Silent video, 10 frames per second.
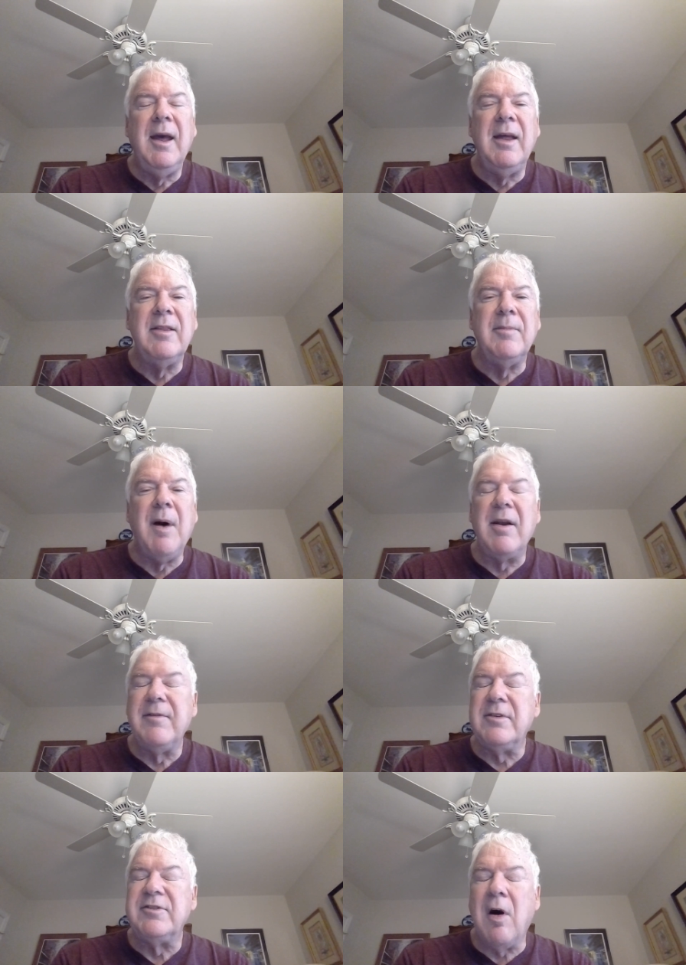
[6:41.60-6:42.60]
and the
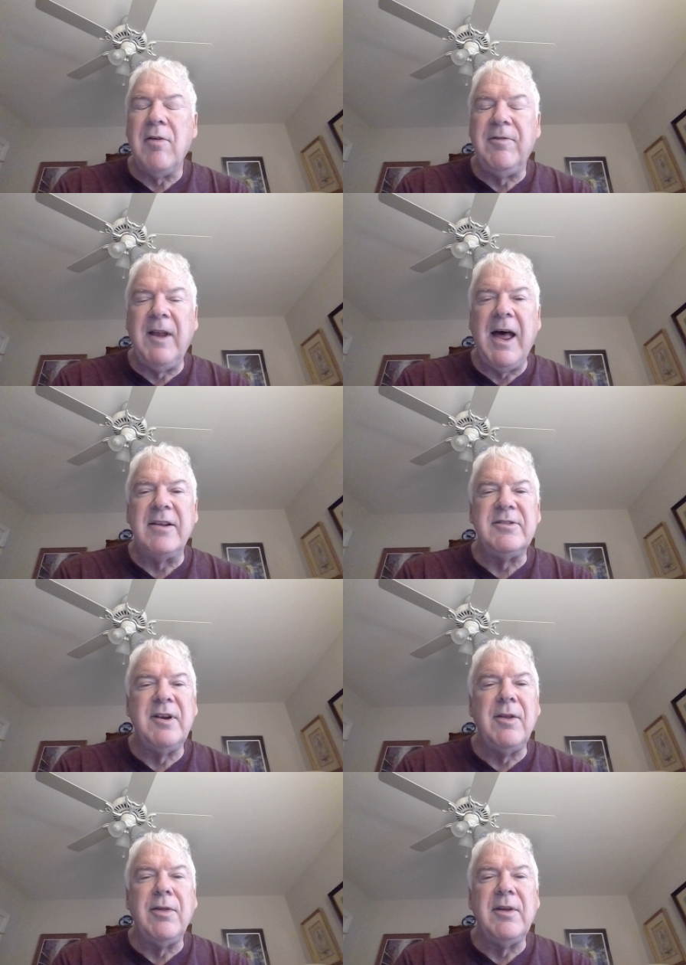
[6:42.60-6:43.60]
Bonneville Salt Flats
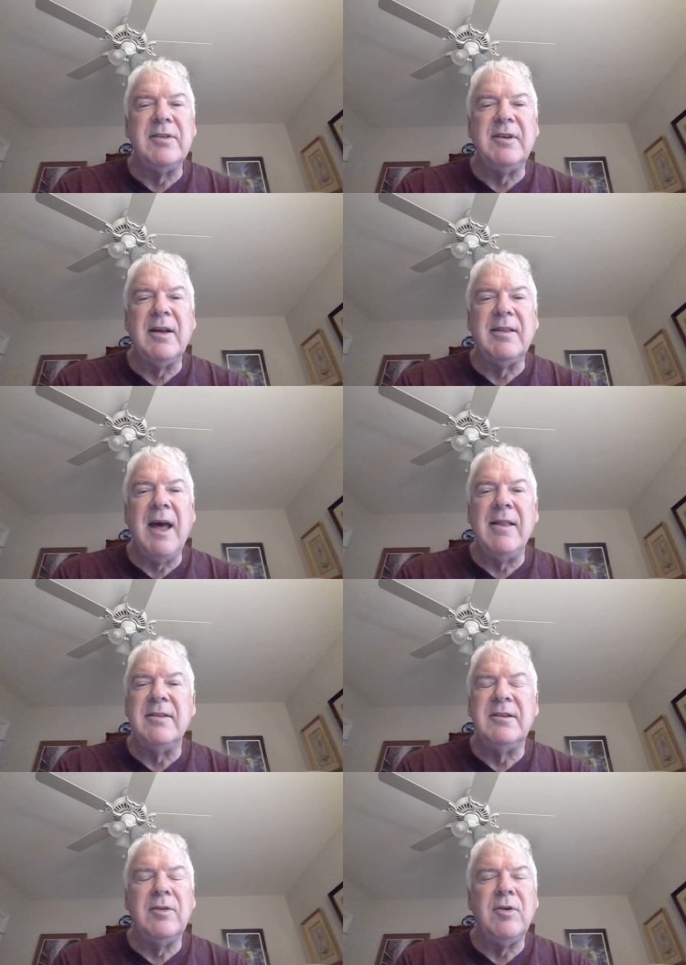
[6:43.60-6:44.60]
and other things like that. And
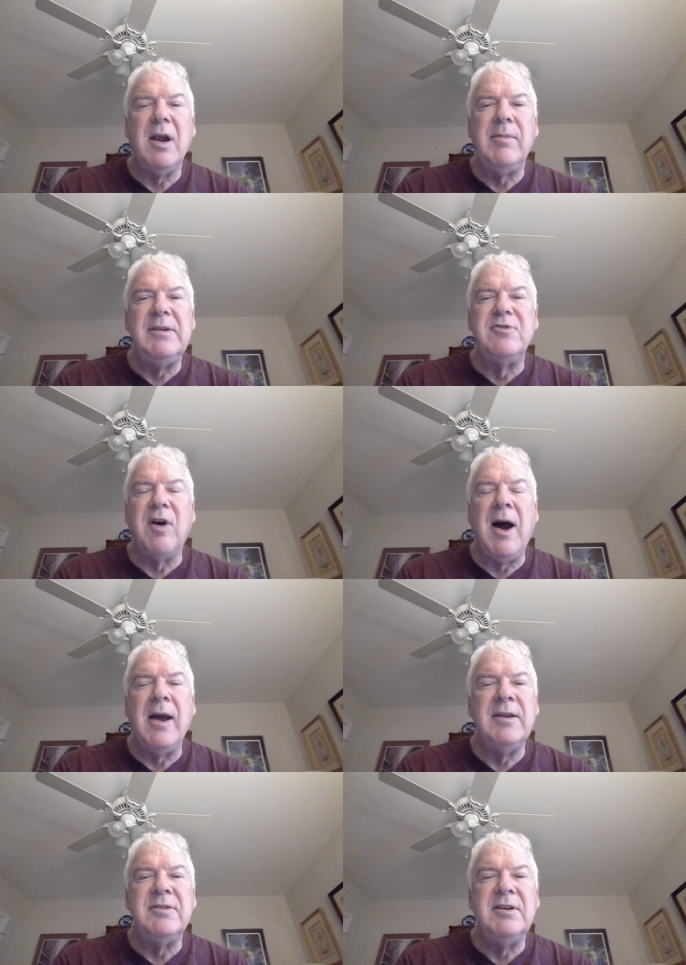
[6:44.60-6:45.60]
it's incredibly
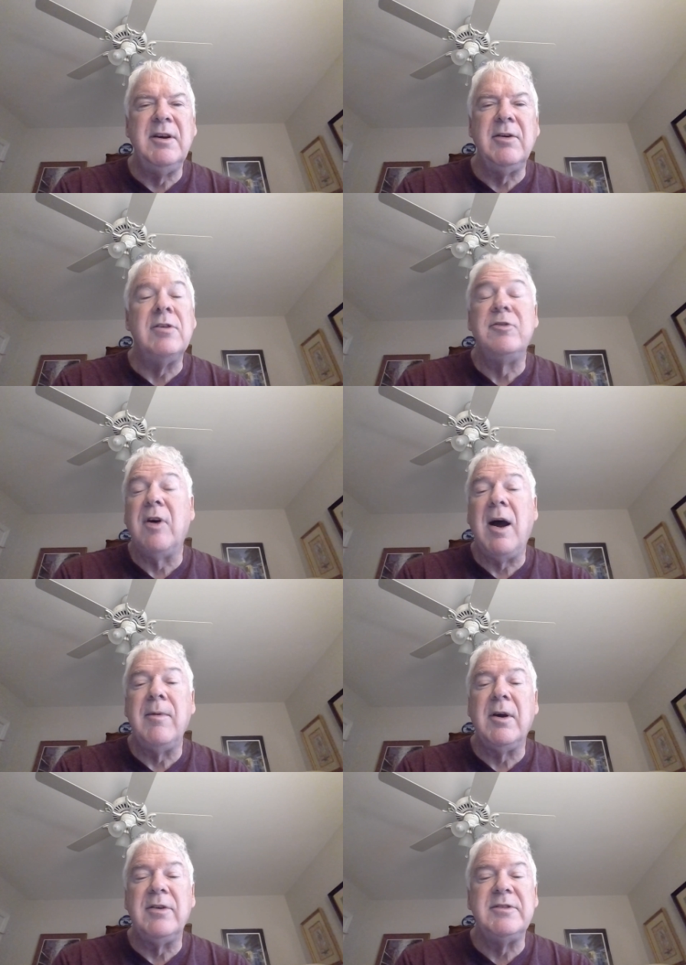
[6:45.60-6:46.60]
dry interior, dry
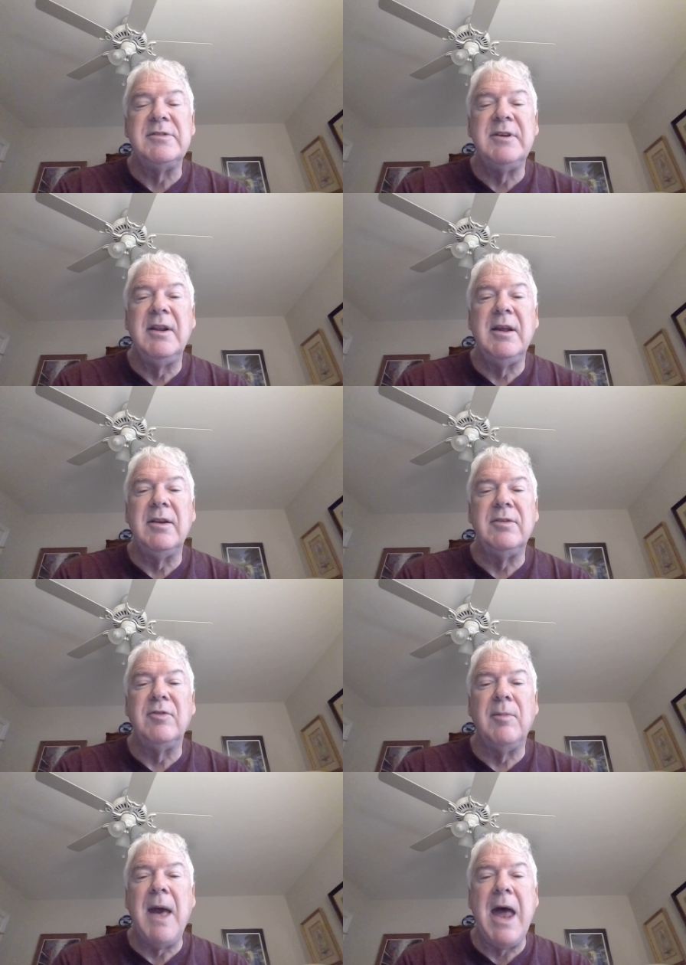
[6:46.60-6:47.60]
because it's sitting in a
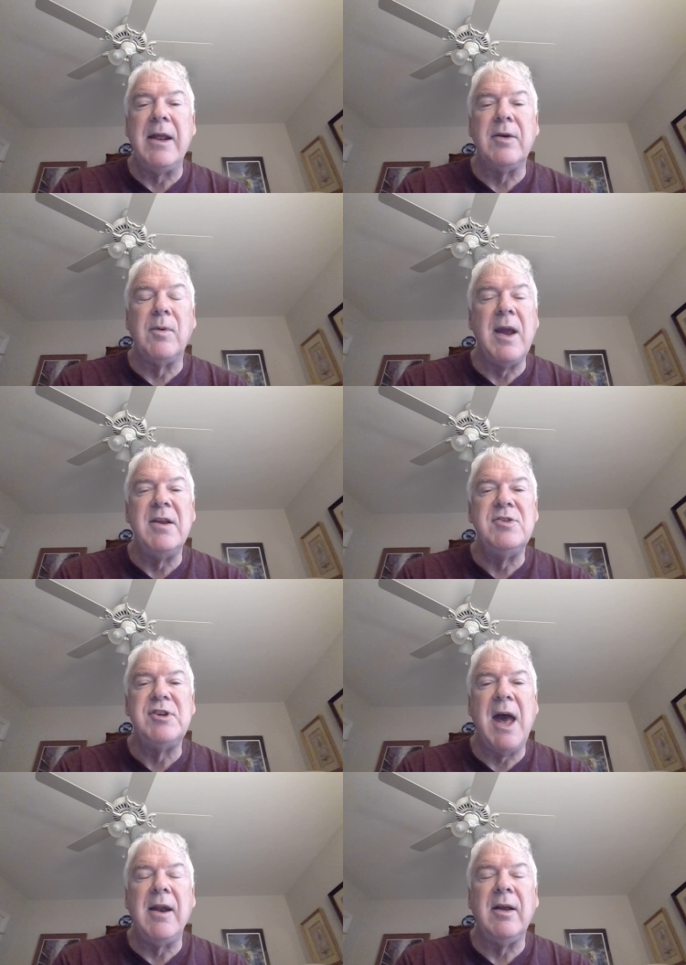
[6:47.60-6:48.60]
dramatic rain
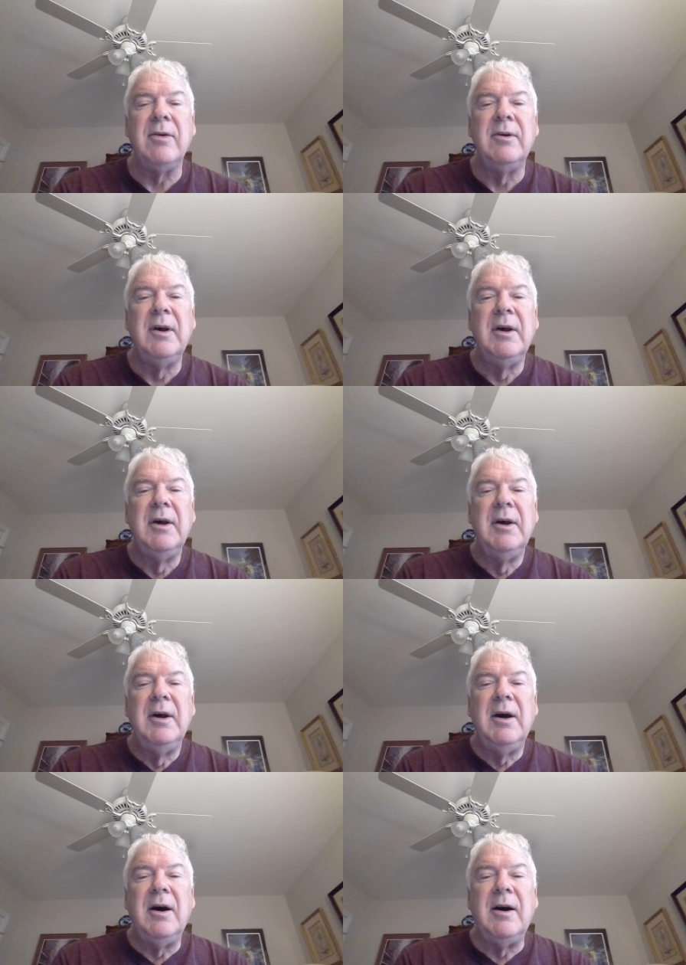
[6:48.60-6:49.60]
shadow
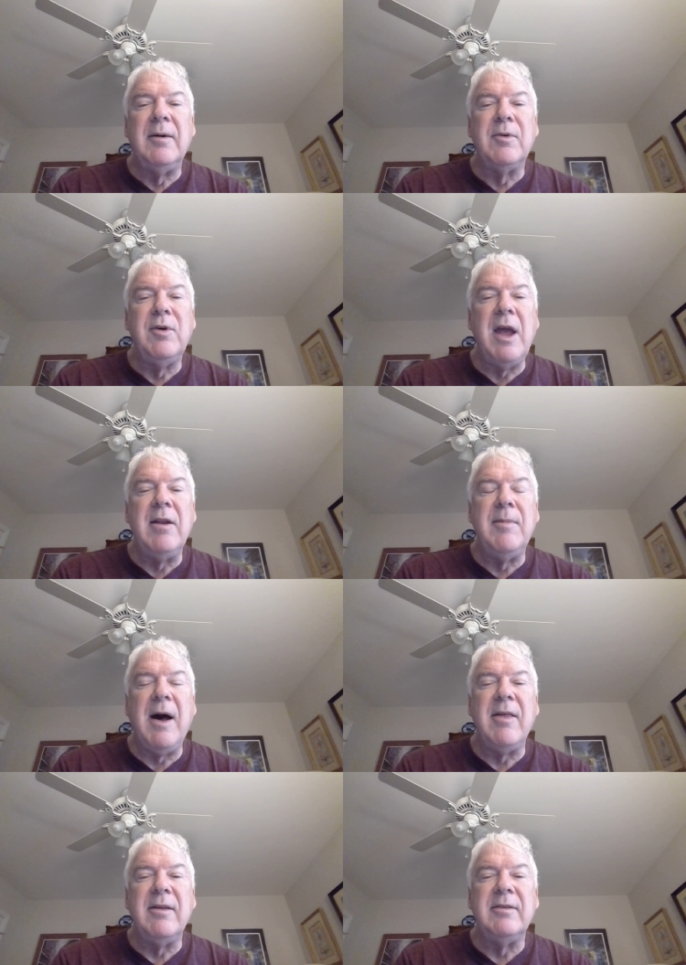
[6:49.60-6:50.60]
created
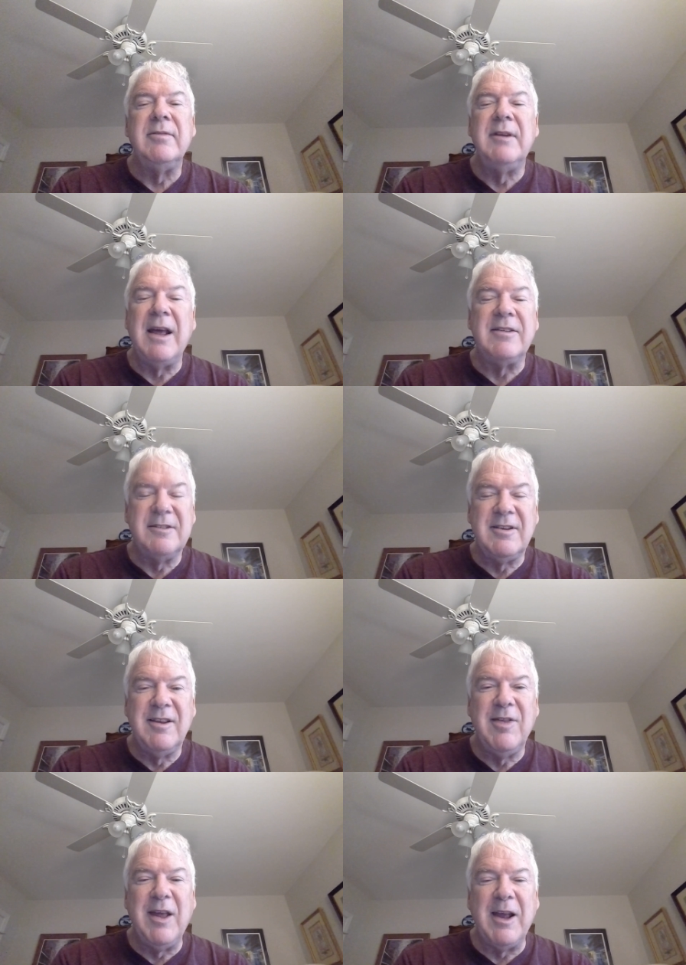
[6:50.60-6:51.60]
by the next
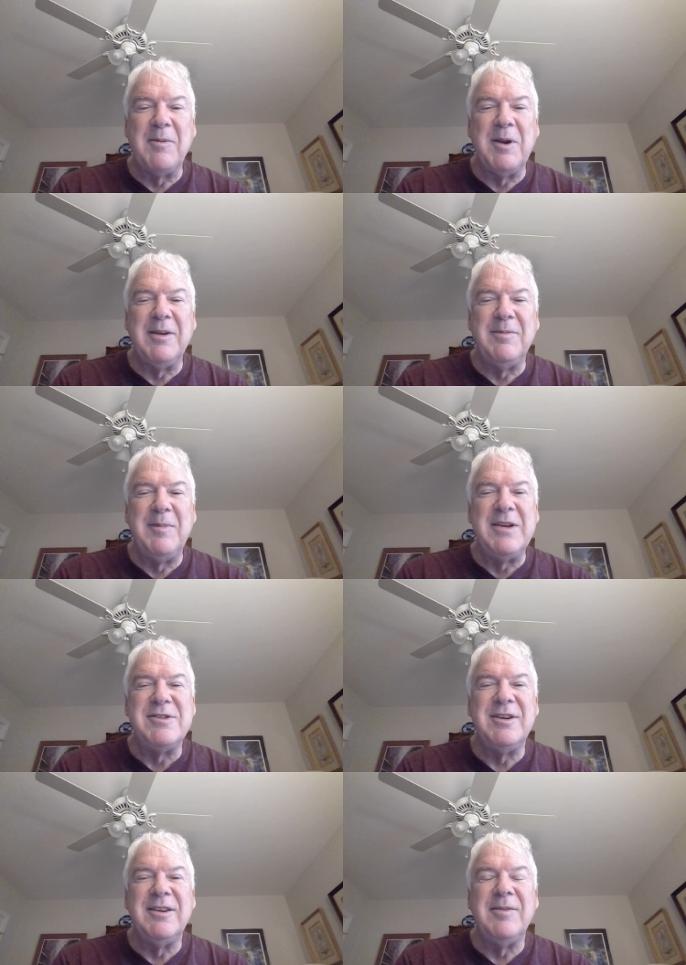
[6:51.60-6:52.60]
thing I'm going to
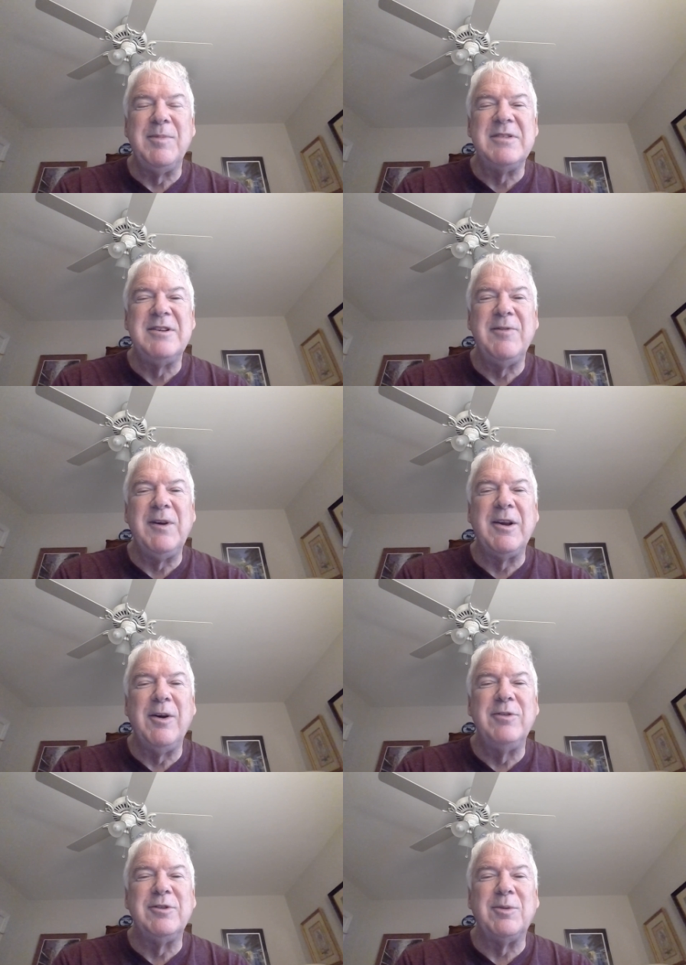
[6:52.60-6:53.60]
mention, the Pacific
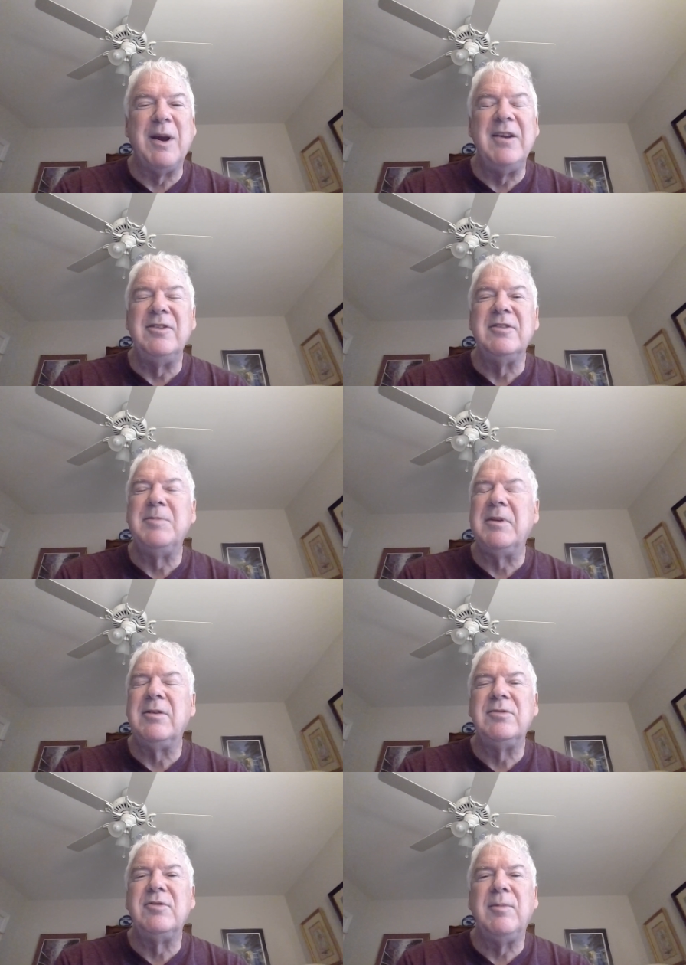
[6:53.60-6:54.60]
coastal ranges. But
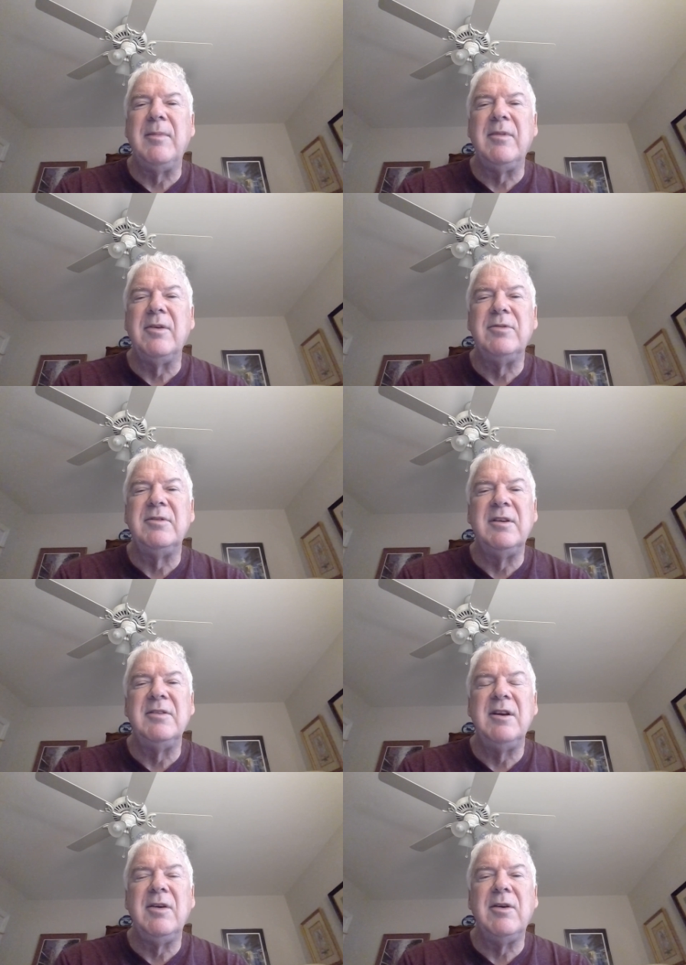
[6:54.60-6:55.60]
those
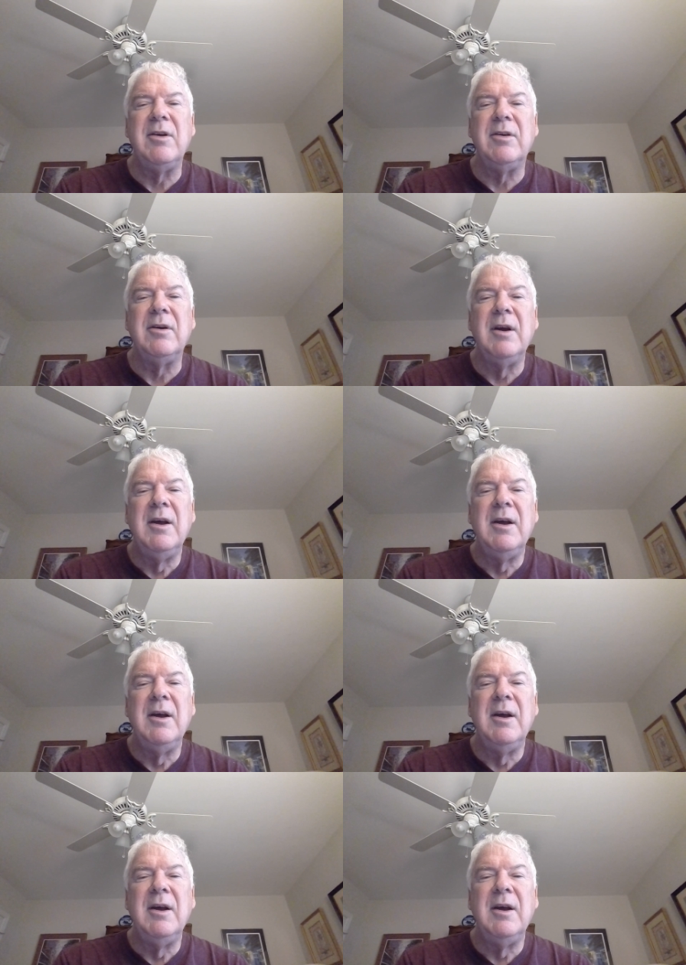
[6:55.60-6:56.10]
interior